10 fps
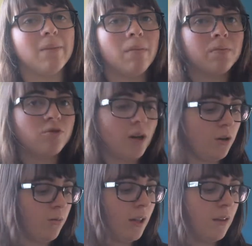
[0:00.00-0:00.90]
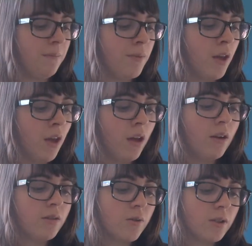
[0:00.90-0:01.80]
them up and tried to read them.
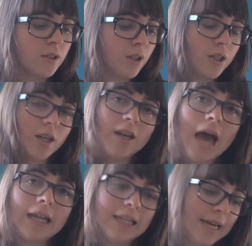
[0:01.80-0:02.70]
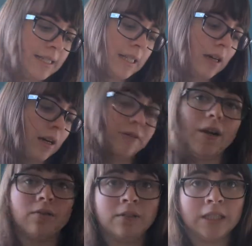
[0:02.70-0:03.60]
So I started Atlantia
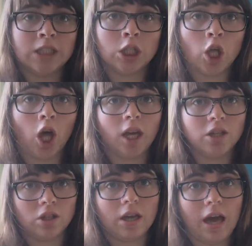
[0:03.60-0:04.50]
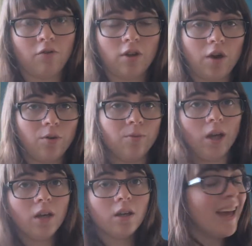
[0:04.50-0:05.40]
around 6 o'clock. I took a half an hour
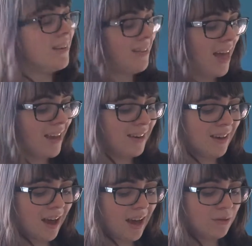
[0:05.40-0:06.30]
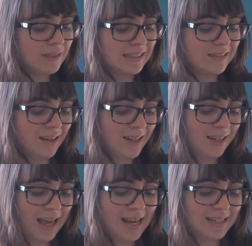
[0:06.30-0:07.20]
break. And then I was done
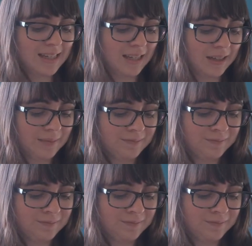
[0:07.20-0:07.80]
Atlantia